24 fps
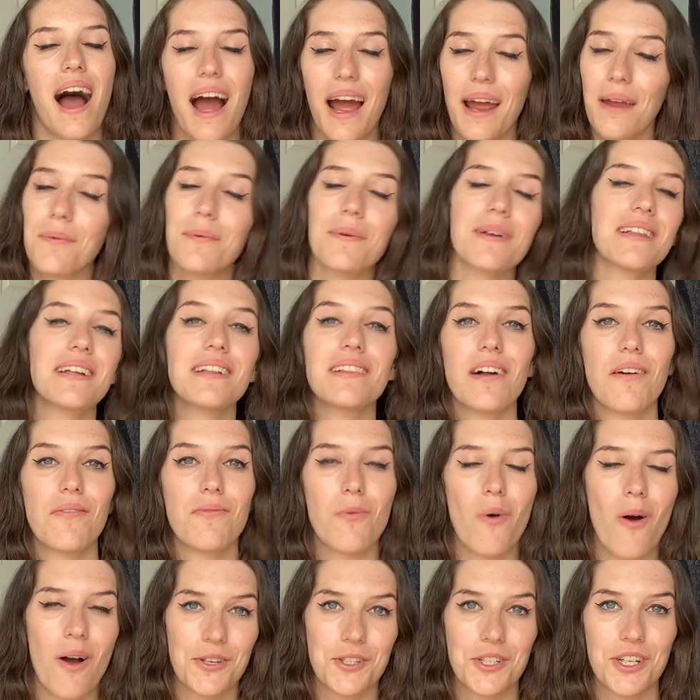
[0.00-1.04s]
I really love
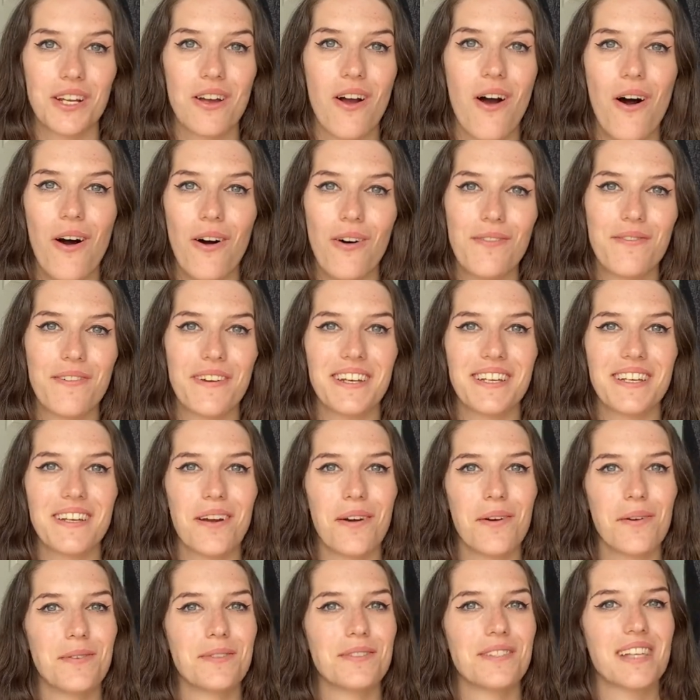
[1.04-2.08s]
watching haul
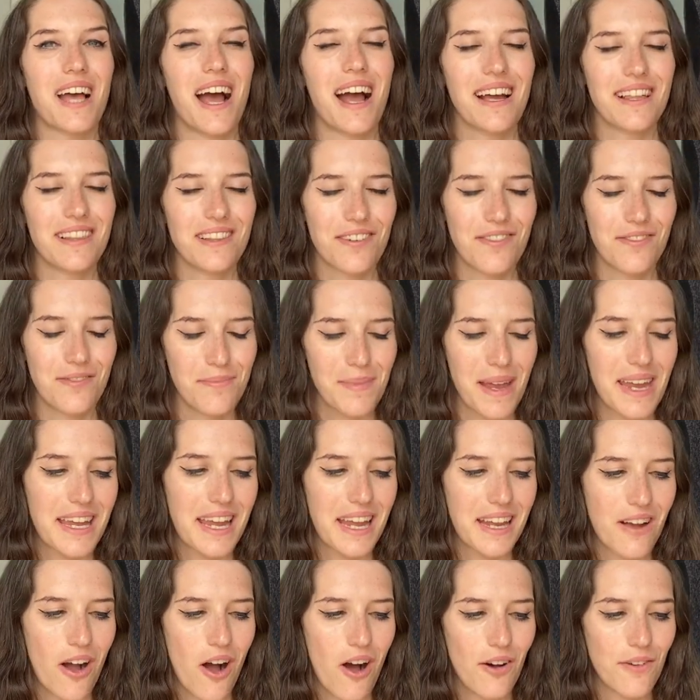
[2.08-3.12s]
videos, I love
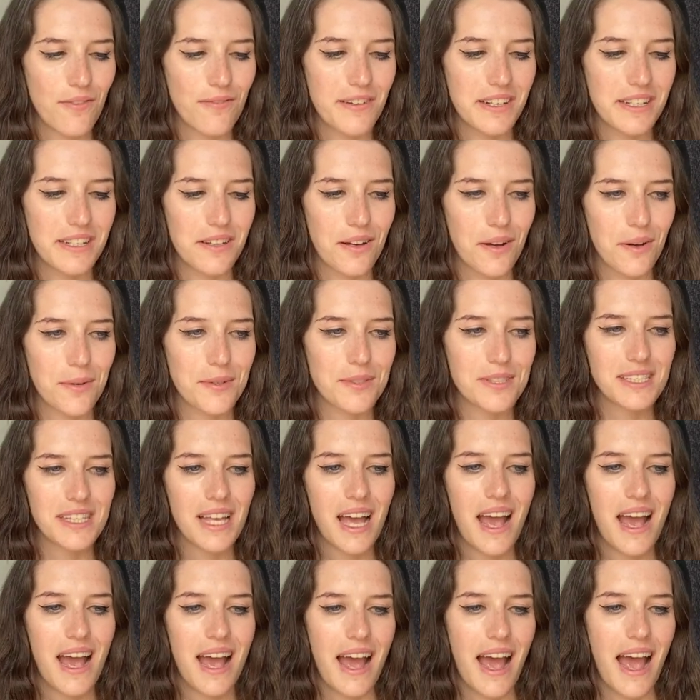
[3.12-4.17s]
making haul videos,
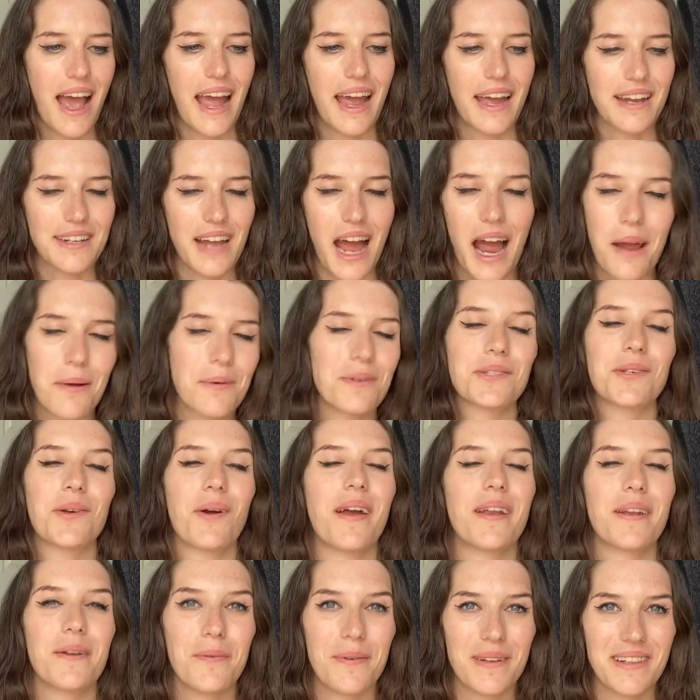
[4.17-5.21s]
and I was
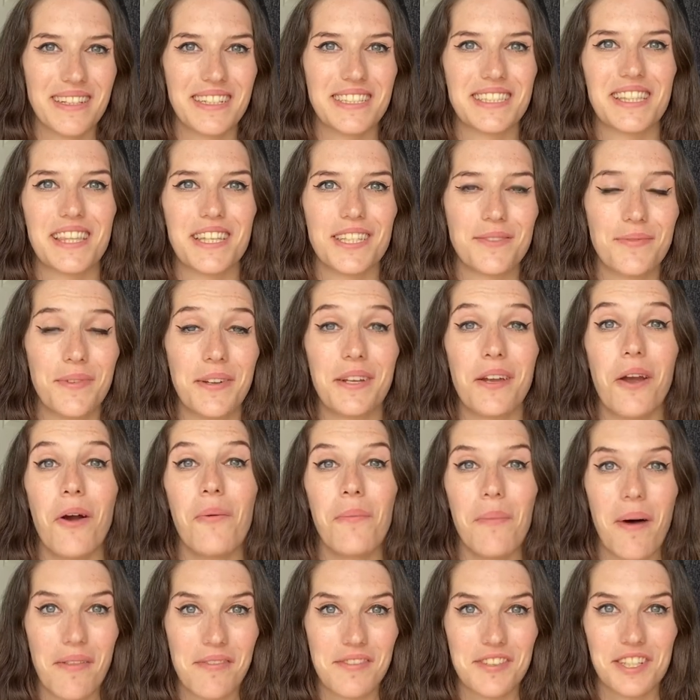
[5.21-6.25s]
going to release this video
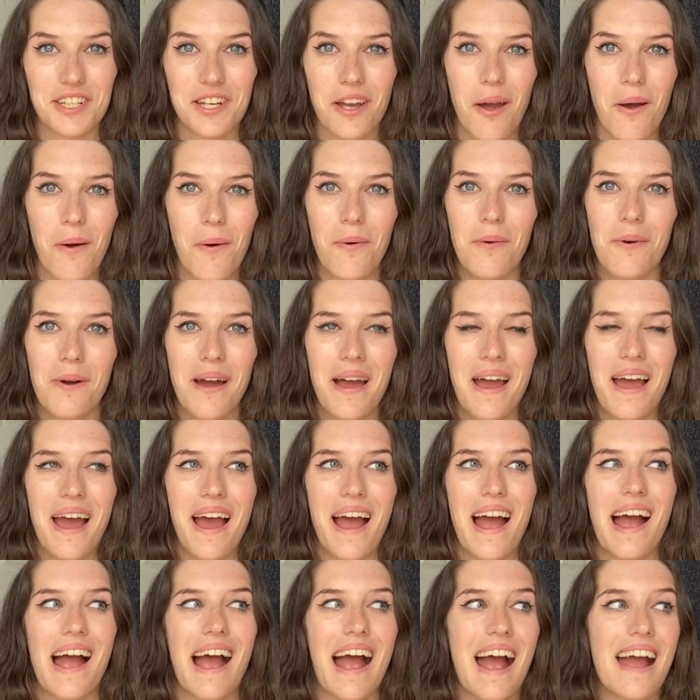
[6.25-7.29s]
months ago,
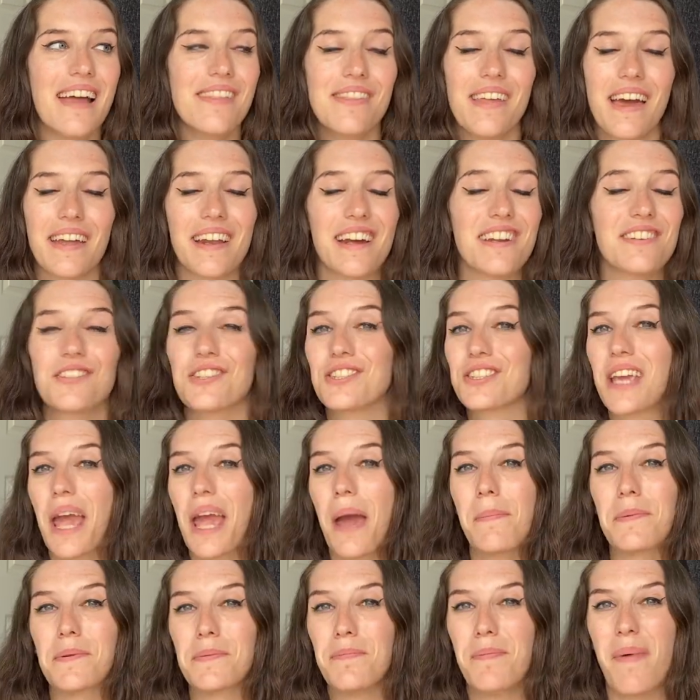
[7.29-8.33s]
and then I just
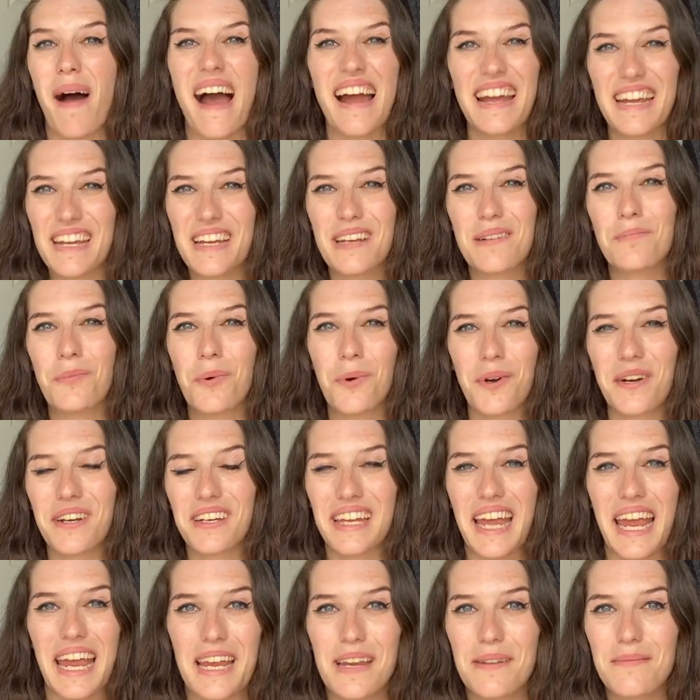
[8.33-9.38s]
kept buying more
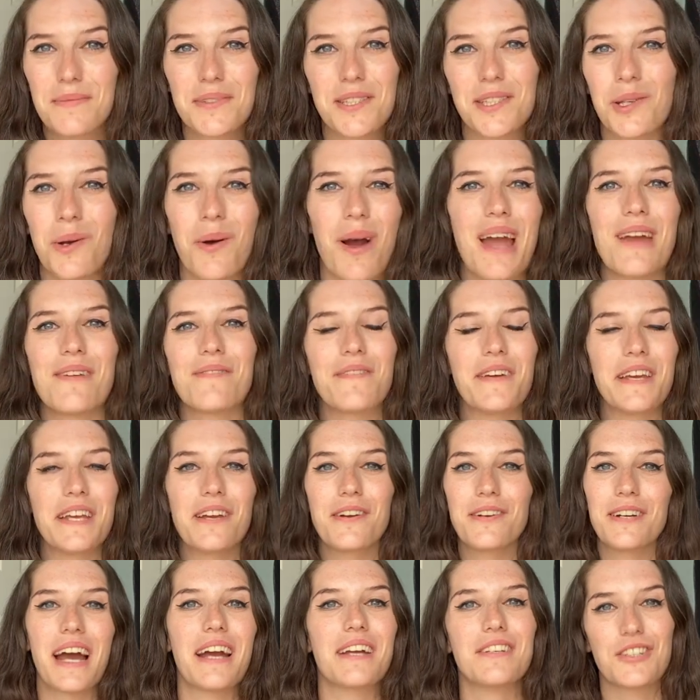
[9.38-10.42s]
games, so I
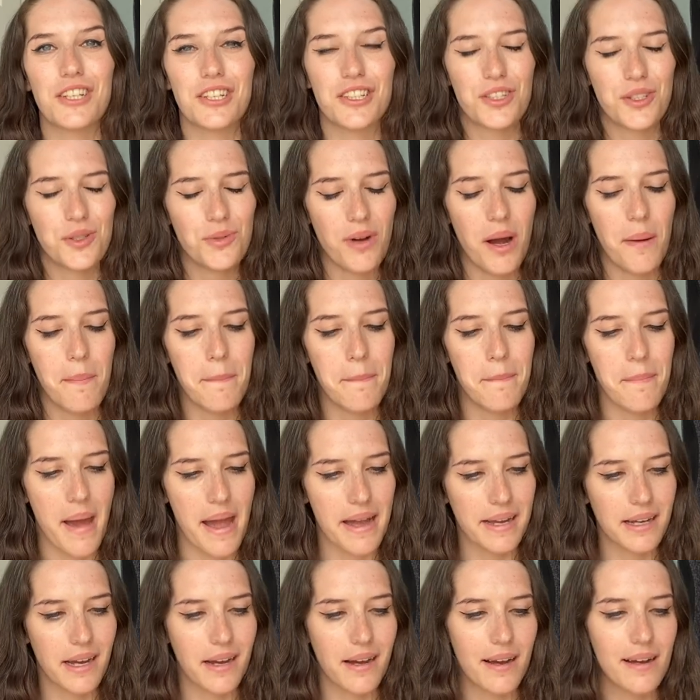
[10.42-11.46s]
figured I'd just do a
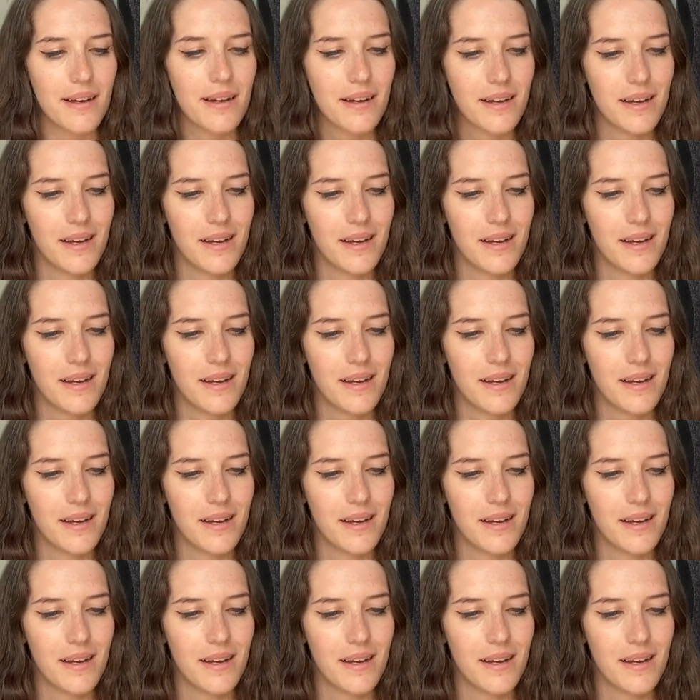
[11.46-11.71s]
mega